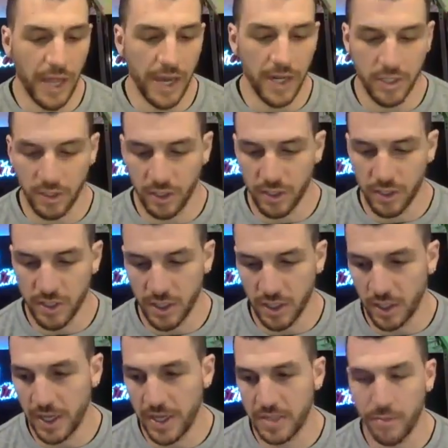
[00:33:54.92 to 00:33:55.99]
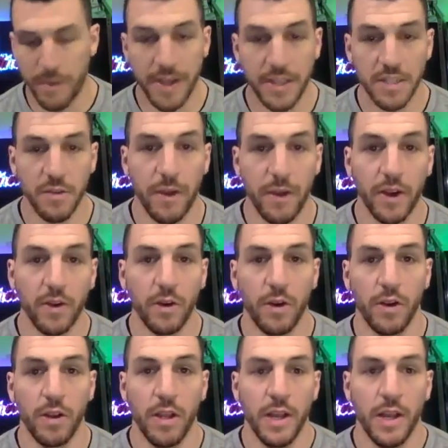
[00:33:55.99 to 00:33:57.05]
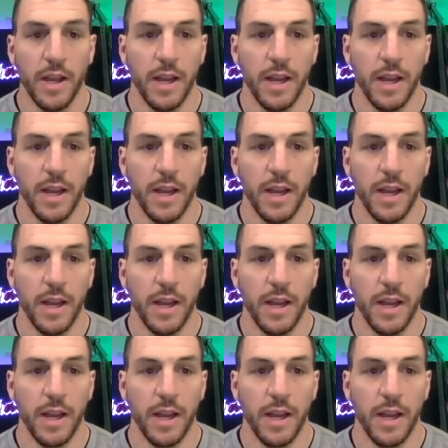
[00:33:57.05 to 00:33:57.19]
actually, because on the last mastermind call,